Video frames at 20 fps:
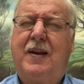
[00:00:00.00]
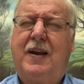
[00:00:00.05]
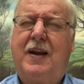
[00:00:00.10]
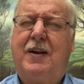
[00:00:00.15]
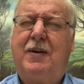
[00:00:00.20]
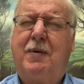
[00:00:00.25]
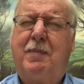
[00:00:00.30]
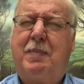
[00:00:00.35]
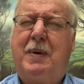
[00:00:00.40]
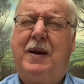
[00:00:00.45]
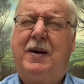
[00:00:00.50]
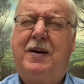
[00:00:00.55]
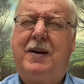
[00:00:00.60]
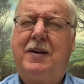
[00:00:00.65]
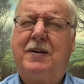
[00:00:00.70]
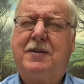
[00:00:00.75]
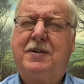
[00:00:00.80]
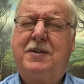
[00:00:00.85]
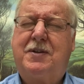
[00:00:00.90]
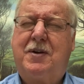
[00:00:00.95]
in
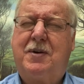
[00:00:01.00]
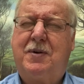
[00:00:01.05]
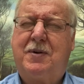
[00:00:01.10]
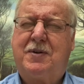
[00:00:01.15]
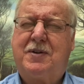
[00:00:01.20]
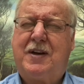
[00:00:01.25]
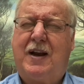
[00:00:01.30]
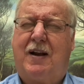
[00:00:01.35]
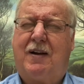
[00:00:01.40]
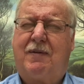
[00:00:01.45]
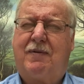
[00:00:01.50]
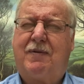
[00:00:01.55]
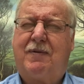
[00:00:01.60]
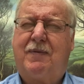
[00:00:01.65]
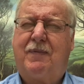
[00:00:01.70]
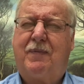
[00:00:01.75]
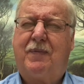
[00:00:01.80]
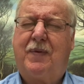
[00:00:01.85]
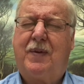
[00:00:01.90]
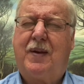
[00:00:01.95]
obedience to yourself,
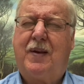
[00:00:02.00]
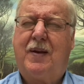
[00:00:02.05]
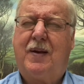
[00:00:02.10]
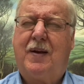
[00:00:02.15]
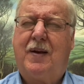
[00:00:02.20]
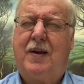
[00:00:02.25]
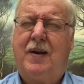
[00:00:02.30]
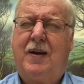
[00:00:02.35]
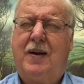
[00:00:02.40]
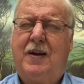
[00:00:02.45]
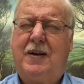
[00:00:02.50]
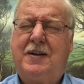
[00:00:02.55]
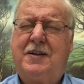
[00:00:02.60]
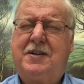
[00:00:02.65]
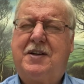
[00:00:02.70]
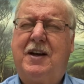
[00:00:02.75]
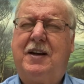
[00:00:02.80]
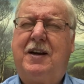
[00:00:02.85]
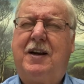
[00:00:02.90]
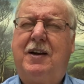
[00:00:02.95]

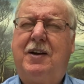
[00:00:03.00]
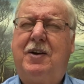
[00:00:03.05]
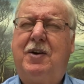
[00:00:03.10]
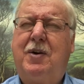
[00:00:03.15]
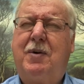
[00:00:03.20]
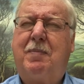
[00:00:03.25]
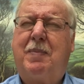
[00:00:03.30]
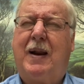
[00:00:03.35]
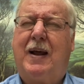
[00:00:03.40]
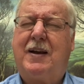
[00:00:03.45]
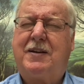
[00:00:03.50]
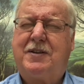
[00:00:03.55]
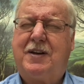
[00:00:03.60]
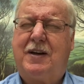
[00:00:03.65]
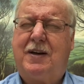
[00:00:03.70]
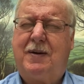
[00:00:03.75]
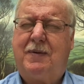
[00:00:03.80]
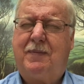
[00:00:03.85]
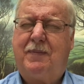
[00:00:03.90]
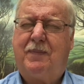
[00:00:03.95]
seeking your
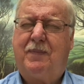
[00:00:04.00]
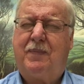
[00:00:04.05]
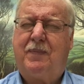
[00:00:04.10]
blessing,